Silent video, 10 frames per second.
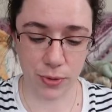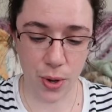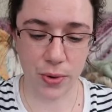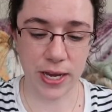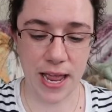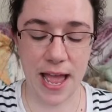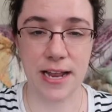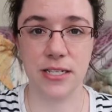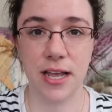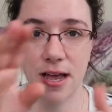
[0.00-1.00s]
broke and I
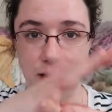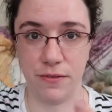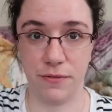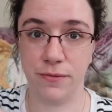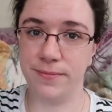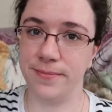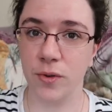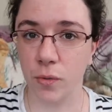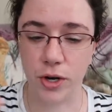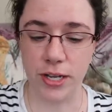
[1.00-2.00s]
had to kind of
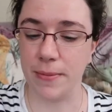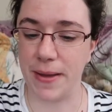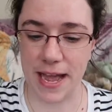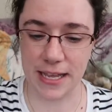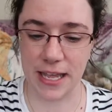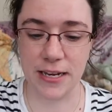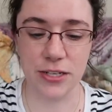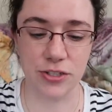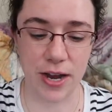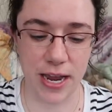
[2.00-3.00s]
work it back in
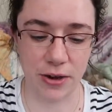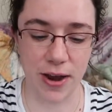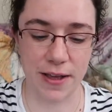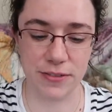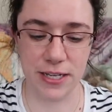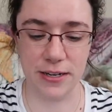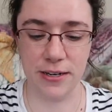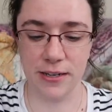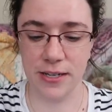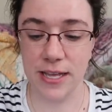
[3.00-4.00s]
and try and graft it
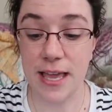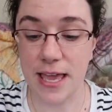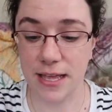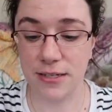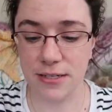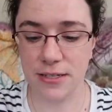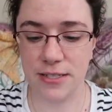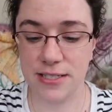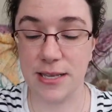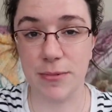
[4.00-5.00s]
in
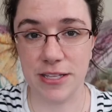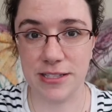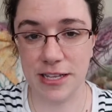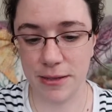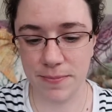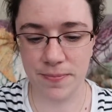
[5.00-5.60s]
seamlessly.